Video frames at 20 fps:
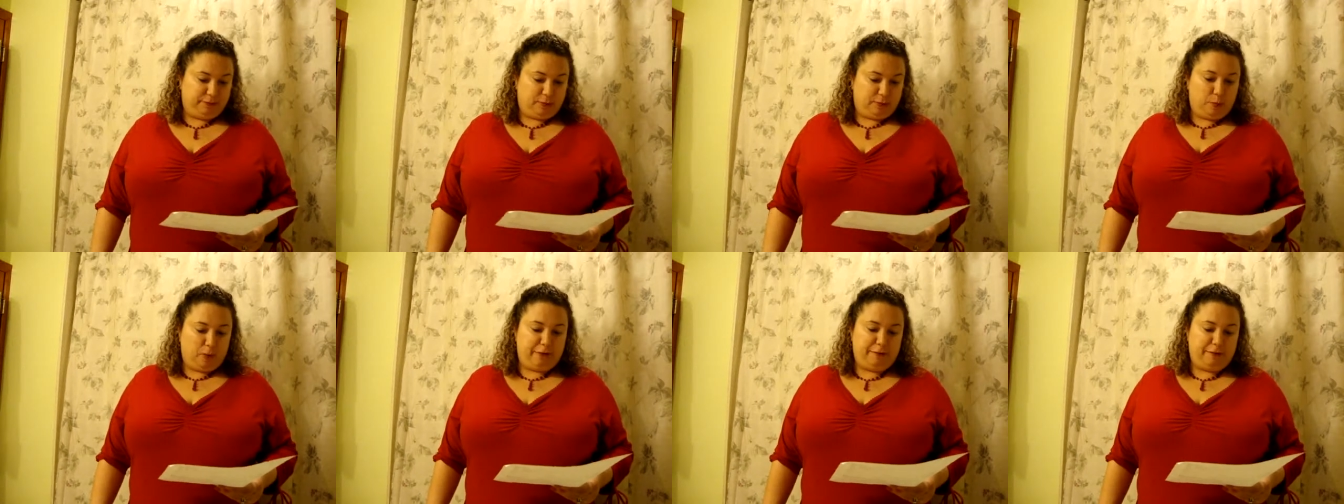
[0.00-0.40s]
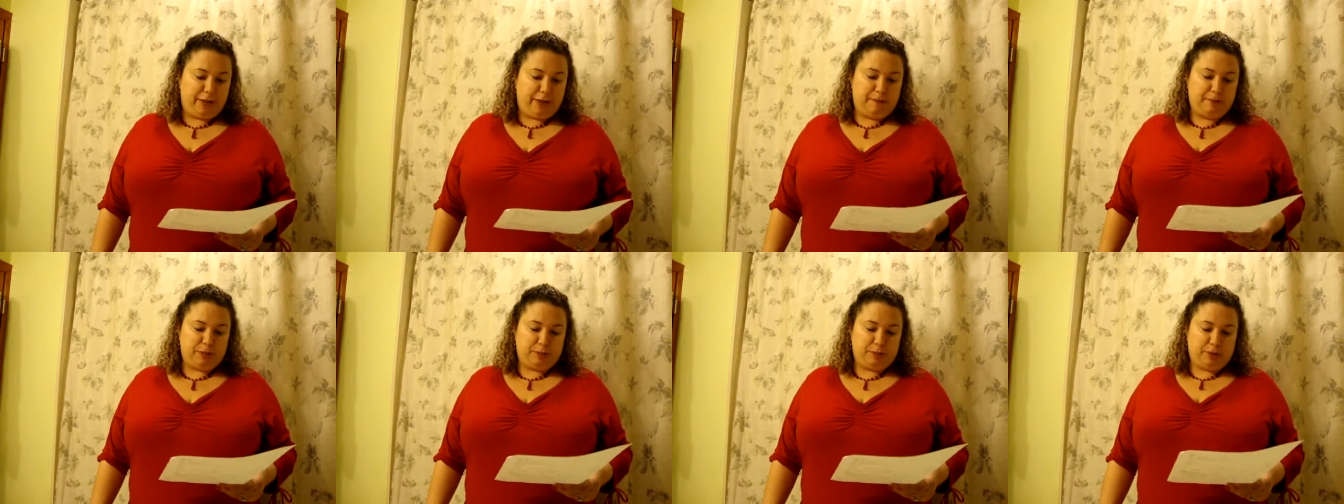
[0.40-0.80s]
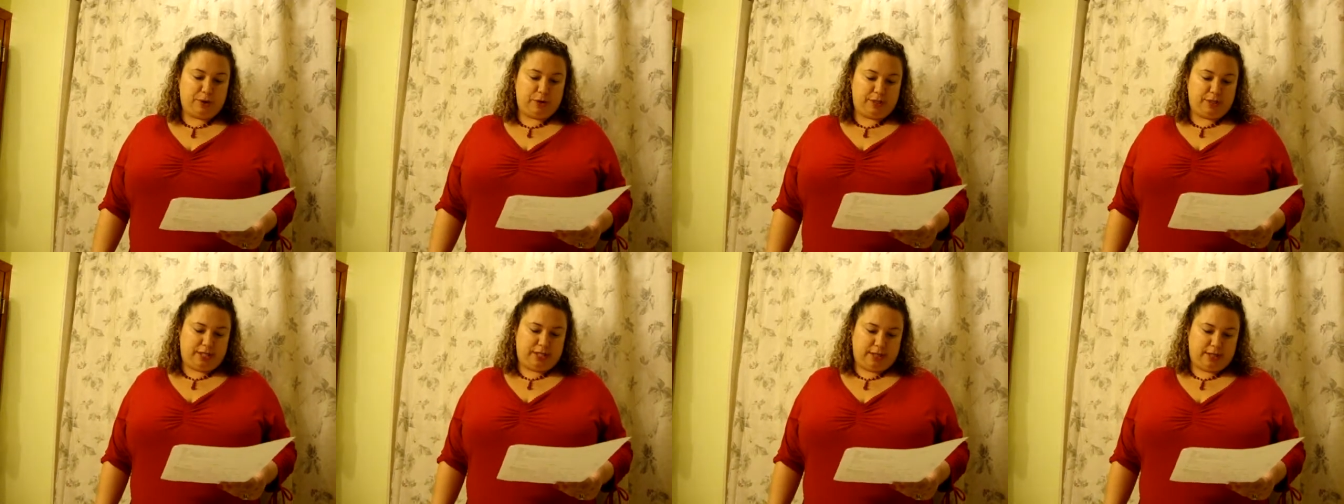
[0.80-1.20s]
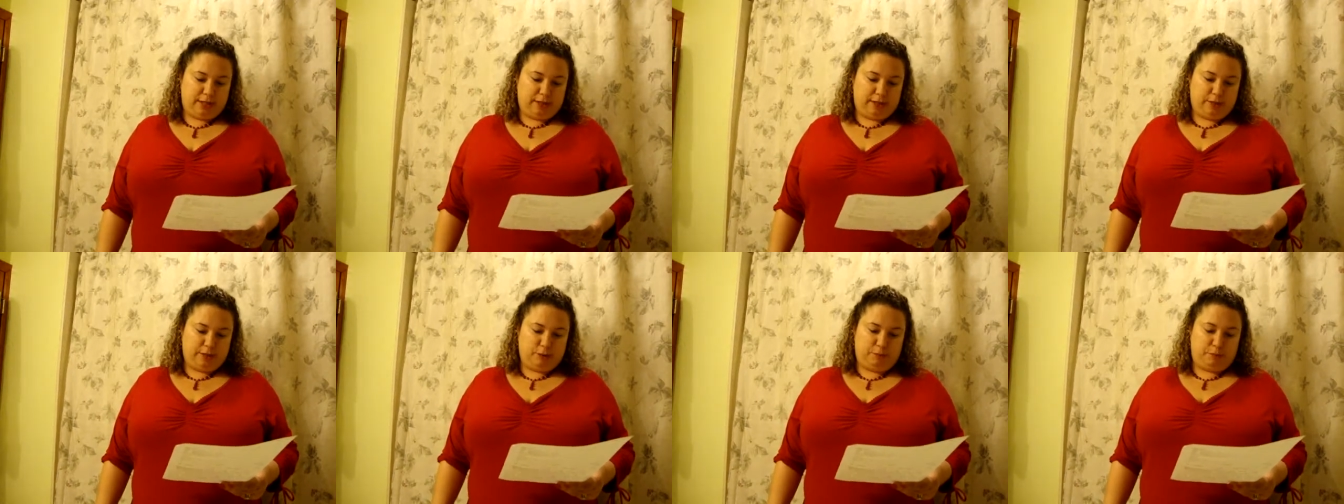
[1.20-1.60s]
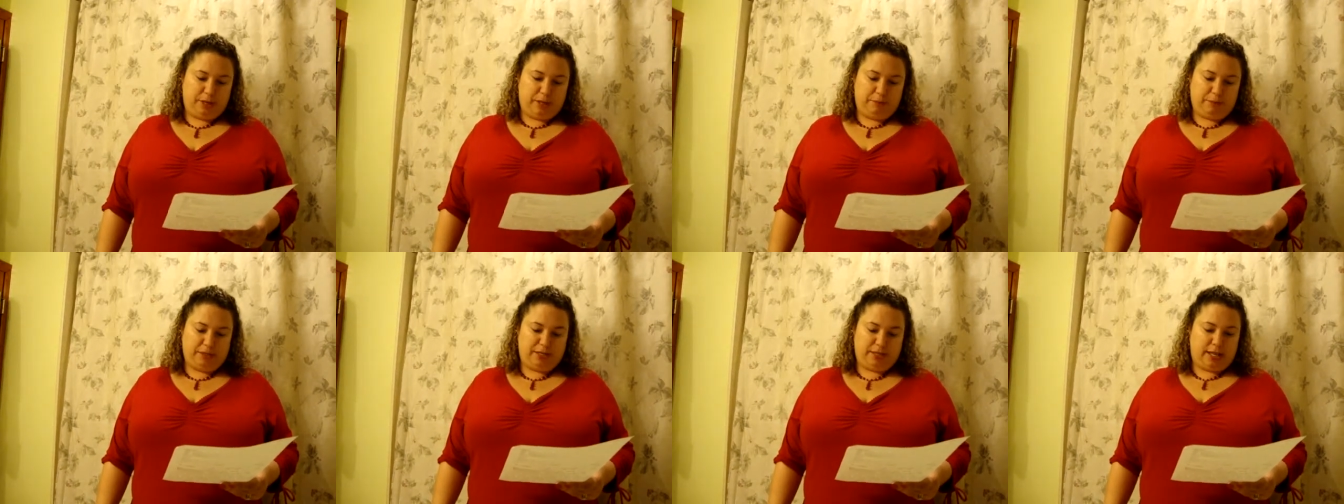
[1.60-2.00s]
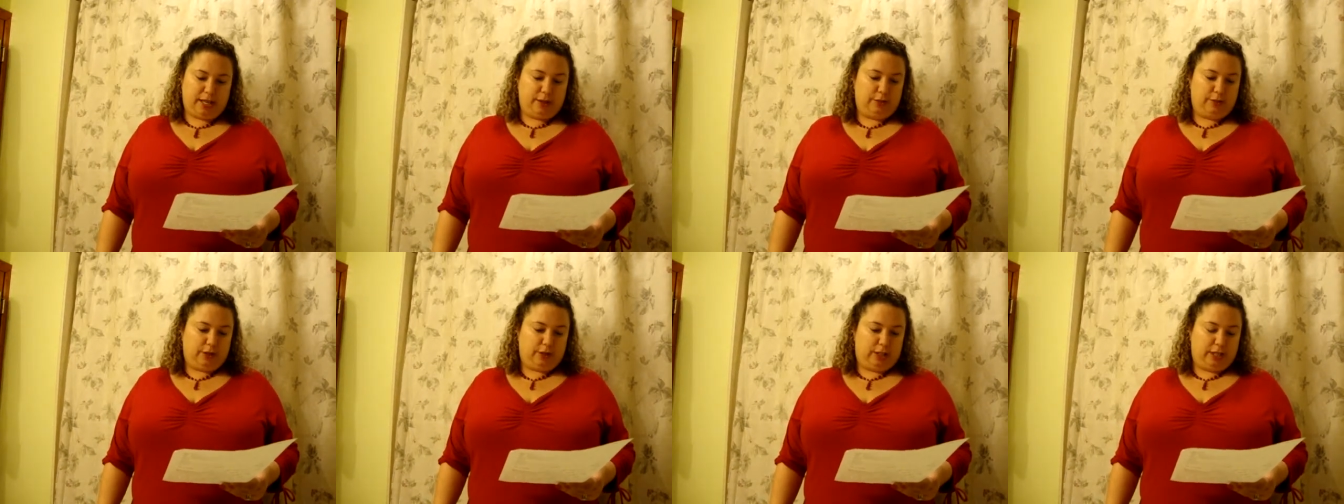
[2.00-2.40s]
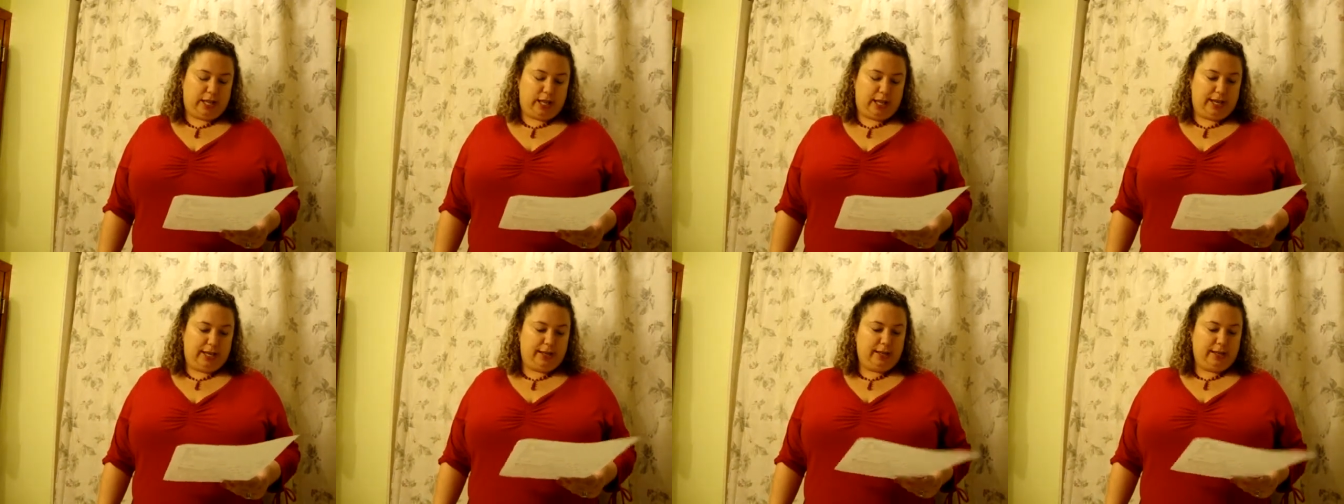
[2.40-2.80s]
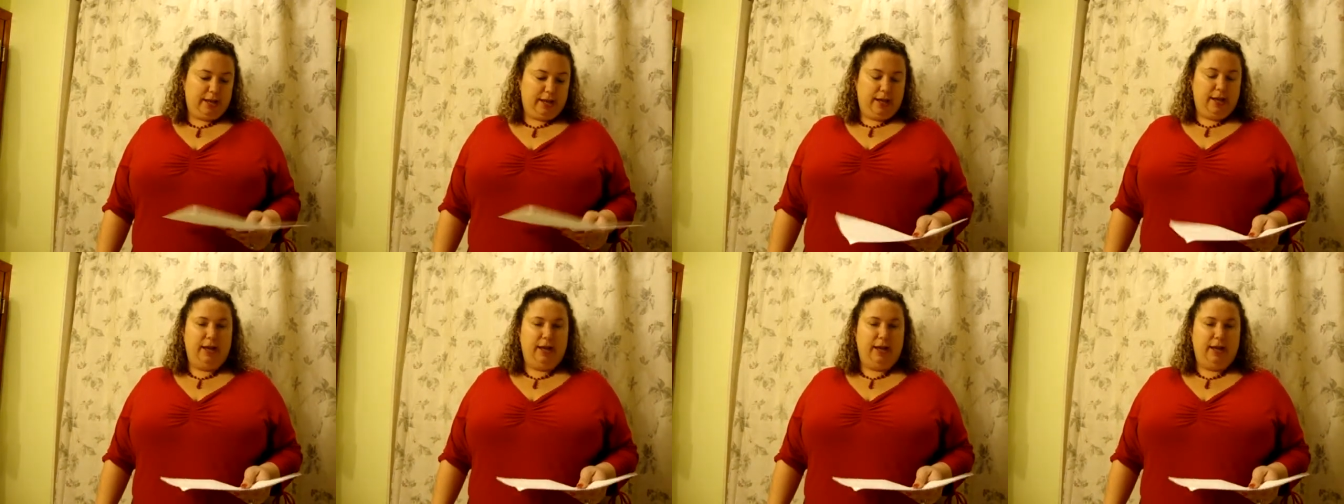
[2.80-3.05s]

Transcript: What famous person do people say you look like?